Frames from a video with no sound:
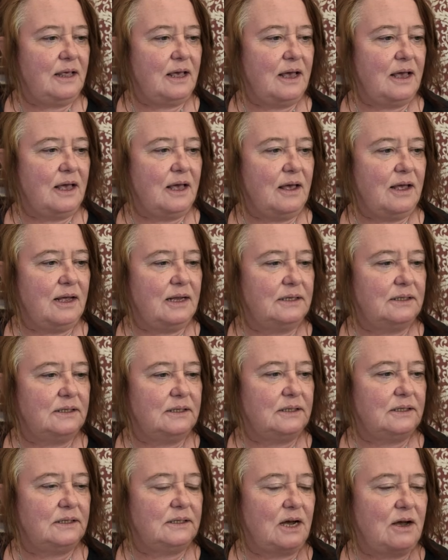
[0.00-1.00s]

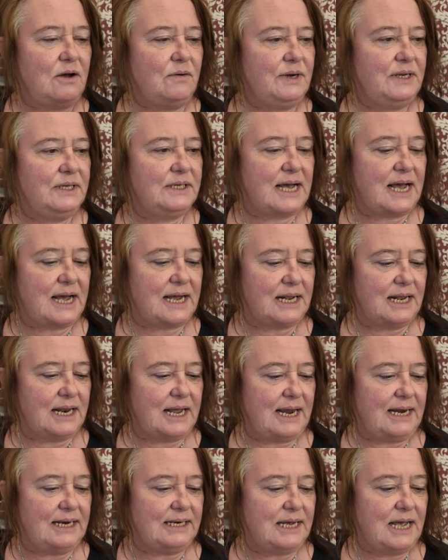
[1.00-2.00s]
and Darwin to
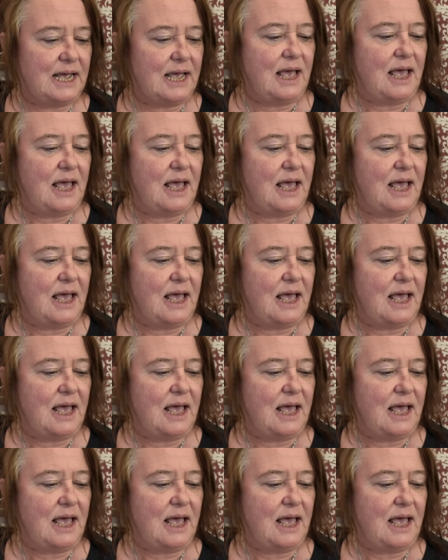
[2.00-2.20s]
Adelaide,